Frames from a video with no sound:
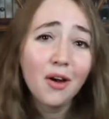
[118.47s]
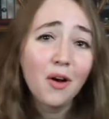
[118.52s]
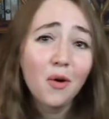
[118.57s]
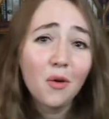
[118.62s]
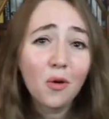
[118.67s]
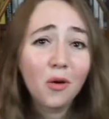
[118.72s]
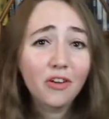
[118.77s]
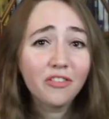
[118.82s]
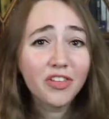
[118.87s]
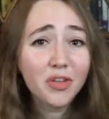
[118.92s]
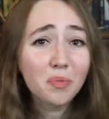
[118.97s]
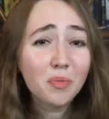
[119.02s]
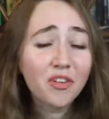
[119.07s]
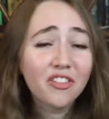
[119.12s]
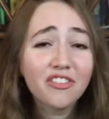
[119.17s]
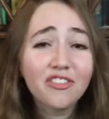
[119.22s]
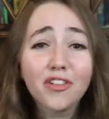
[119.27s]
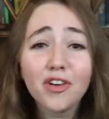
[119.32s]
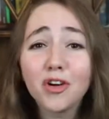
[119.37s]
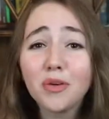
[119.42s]
or if you
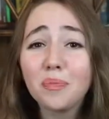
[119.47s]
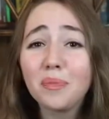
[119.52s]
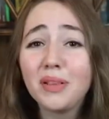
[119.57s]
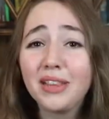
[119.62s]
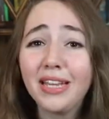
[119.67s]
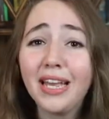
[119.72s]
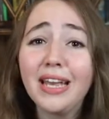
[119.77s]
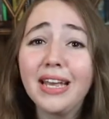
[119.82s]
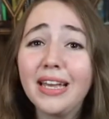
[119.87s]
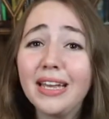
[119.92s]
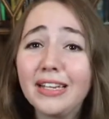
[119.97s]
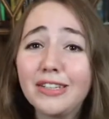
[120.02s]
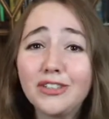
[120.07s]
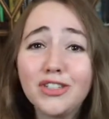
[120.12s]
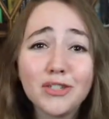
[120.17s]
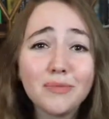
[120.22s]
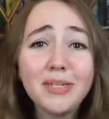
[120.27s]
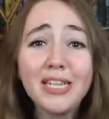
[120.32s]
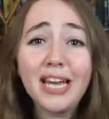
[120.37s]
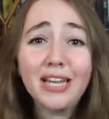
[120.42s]
prefer playing
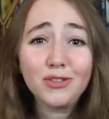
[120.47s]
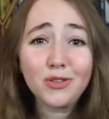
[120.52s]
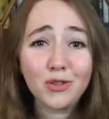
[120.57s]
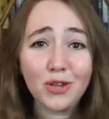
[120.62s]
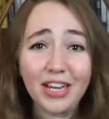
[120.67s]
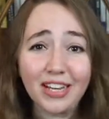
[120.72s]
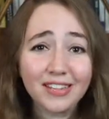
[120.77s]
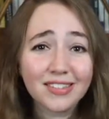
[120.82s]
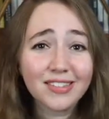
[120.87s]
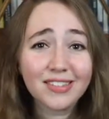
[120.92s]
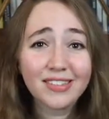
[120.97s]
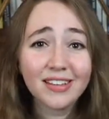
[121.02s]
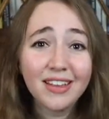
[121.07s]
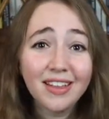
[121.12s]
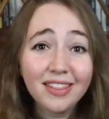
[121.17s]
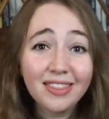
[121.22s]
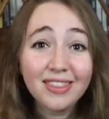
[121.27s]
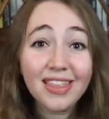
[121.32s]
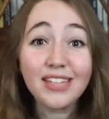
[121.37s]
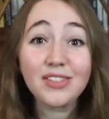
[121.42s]
Jimi Hendrix,
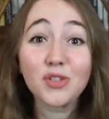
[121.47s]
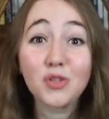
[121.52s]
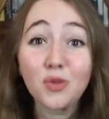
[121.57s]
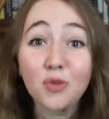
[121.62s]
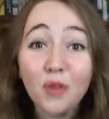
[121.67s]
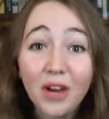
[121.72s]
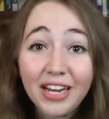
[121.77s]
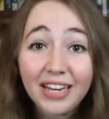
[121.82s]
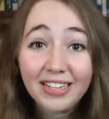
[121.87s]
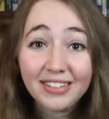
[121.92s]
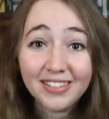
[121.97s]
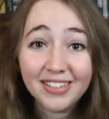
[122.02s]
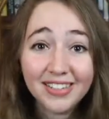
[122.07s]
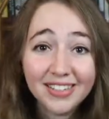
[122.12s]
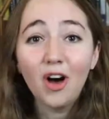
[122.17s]
that's great.